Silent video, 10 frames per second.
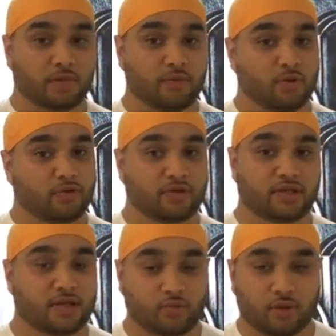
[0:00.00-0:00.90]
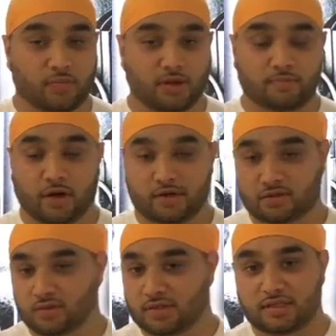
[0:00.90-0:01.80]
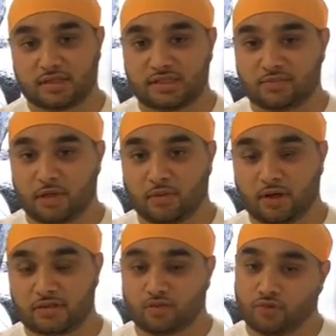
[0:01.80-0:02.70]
people who think that we're being biased or Santaji is being biased.